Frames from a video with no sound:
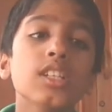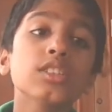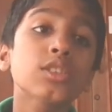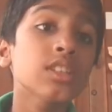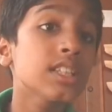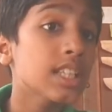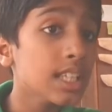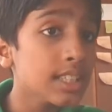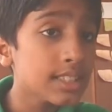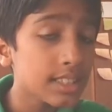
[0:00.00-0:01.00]
So
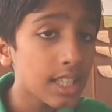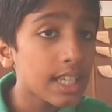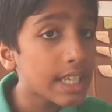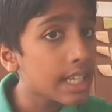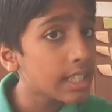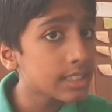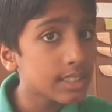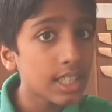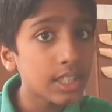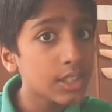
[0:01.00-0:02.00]
this the
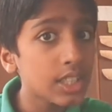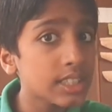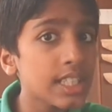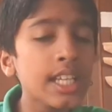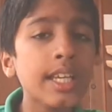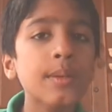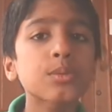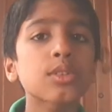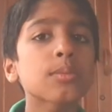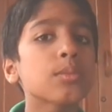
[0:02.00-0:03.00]
gills continuously
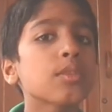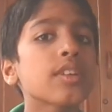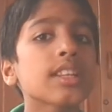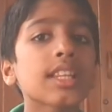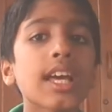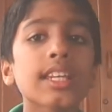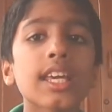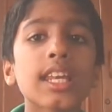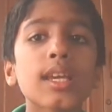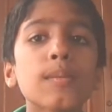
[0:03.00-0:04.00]
keeps on moving that
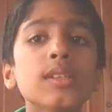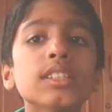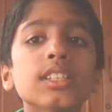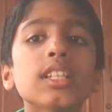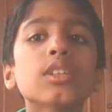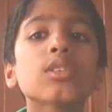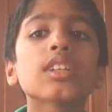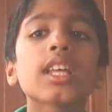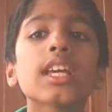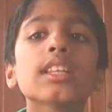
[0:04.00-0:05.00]
enables it to
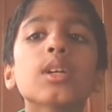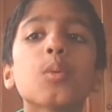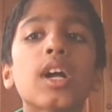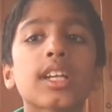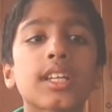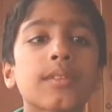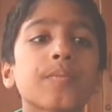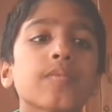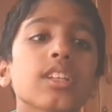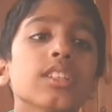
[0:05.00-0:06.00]
take the water.
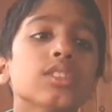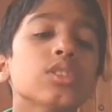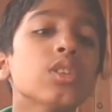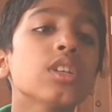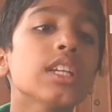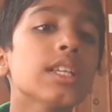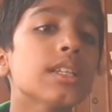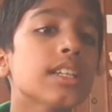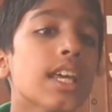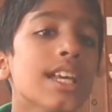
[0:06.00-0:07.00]
So it
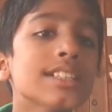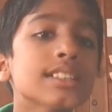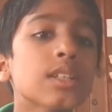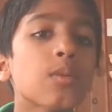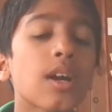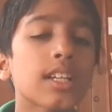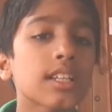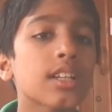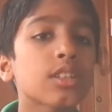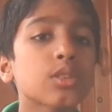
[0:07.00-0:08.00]
takes the
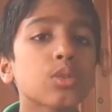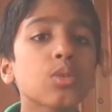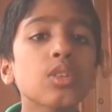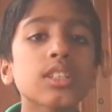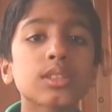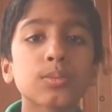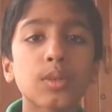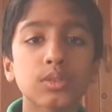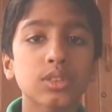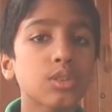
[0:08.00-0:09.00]
water through its
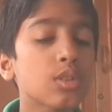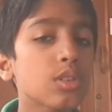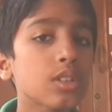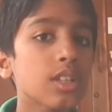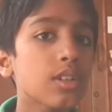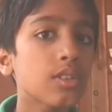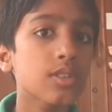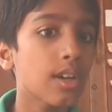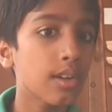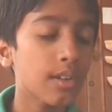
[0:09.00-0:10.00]
mouth. So the
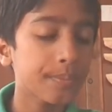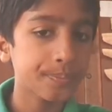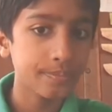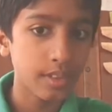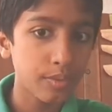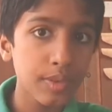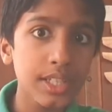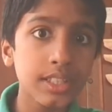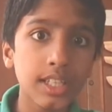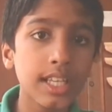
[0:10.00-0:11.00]

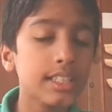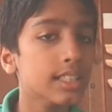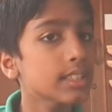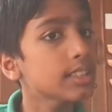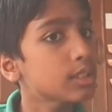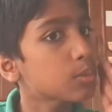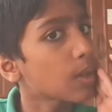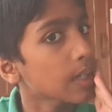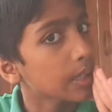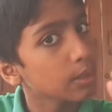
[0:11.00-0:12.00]
fish takes its
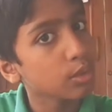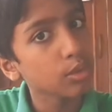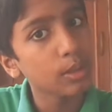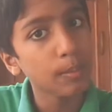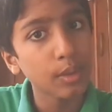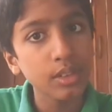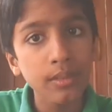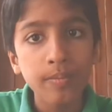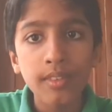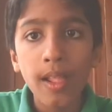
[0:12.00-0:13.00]
water through the mouth
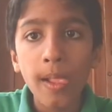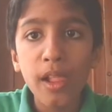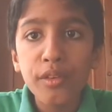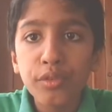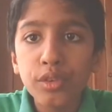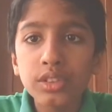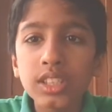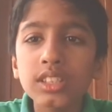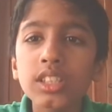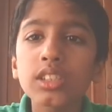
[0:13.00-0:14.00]
and
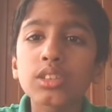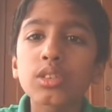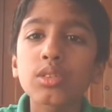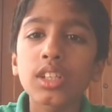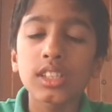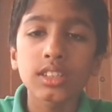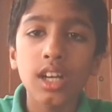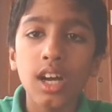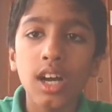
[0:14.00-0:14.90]
forces it through gills.